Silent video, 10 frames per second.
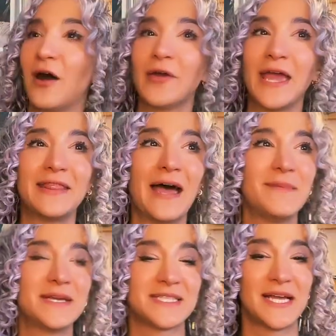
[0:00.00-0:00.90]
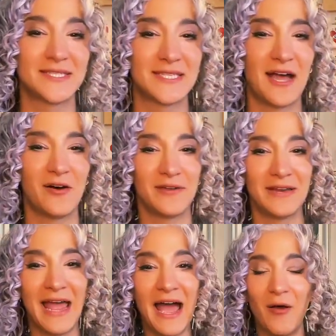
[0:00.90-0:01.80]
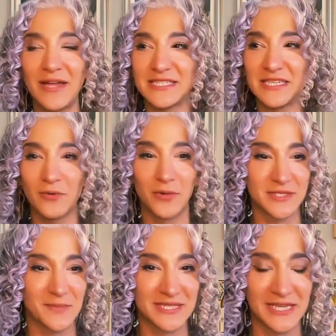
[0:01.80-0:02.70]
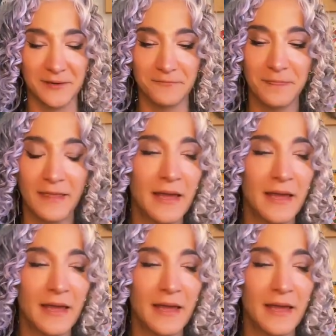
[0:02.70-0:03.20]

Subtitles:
okay, that makes sense now. Now I see what was missing.